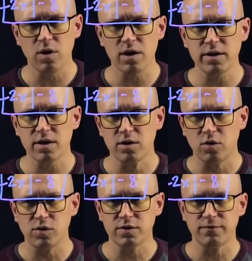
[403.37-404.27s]
are your
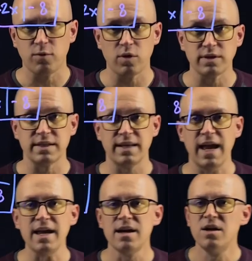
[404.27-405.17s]
goals for today?